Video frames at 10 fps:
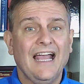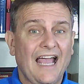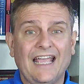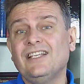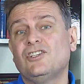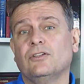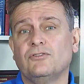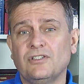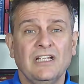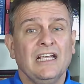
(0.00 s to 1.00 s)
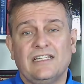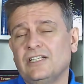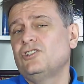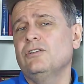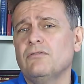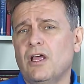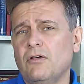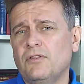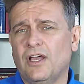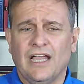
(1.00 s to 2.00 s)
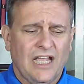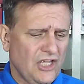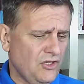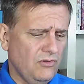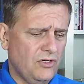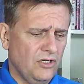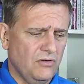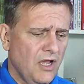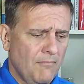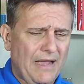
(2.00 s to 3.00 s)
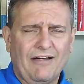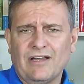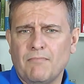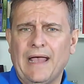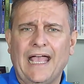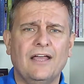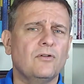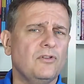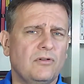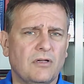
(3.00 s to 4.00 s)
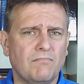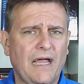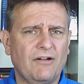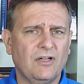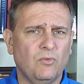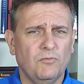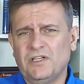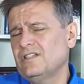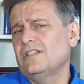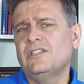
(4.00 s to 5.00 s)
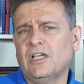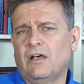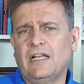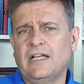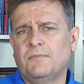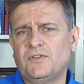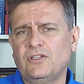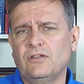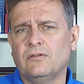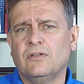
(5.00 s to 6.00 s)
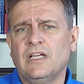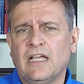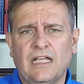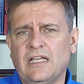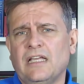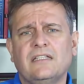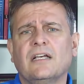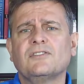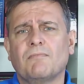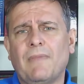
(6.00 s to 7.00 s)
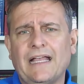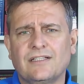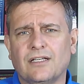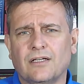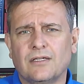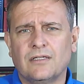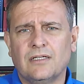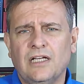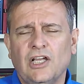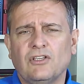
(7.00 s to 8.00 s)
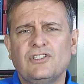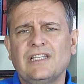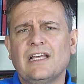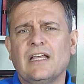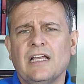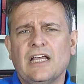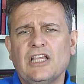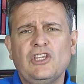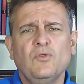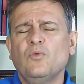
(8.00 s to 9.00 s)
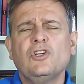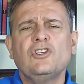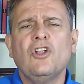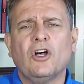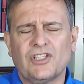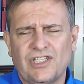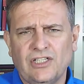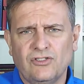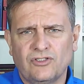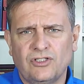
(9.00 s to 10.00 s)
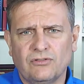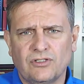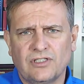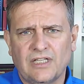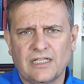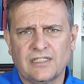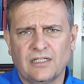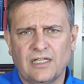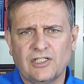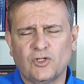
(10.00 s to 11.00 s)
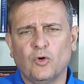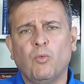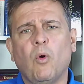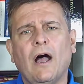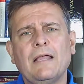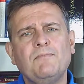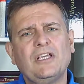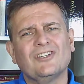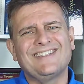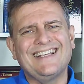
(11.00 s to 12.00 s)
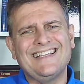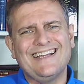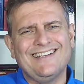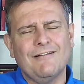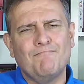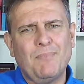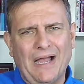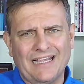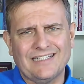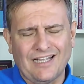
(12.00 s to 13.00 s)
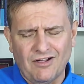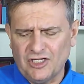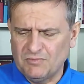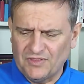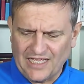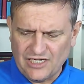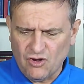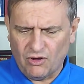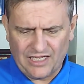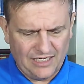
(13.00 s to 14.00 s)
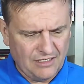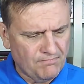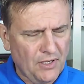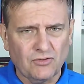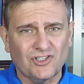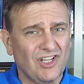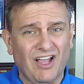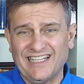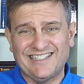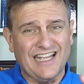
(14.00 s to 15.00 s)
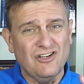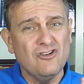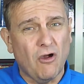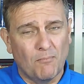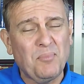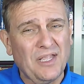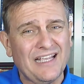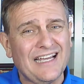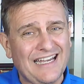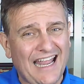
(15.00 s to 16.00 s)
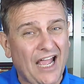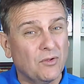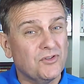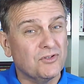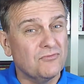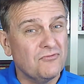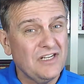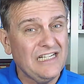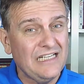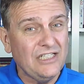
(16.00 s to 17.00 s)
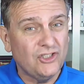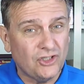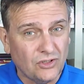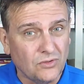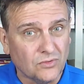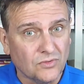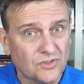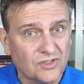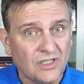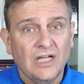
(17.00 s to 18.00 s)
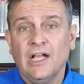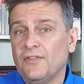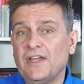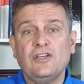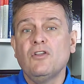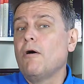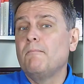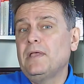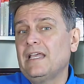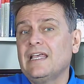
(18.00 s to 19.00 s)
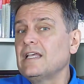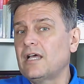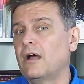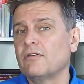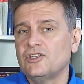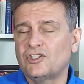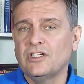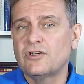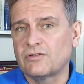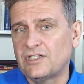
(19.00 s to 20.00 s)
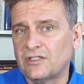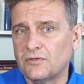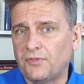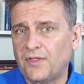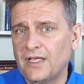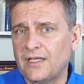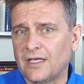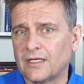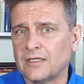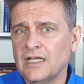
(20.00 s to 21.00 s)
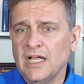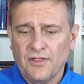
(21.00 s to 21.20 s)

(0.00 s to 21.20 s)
Hey, children, did you know that you can marry a man or you can marry a woman? It's entirely up to you. It doesn't matter. You see that you would not send your children to that Sunday school. Why? Because they're getting a biased argument. They're not getting both sides. They're not being allowed to really choose. They're not being encouraged in critical thinking.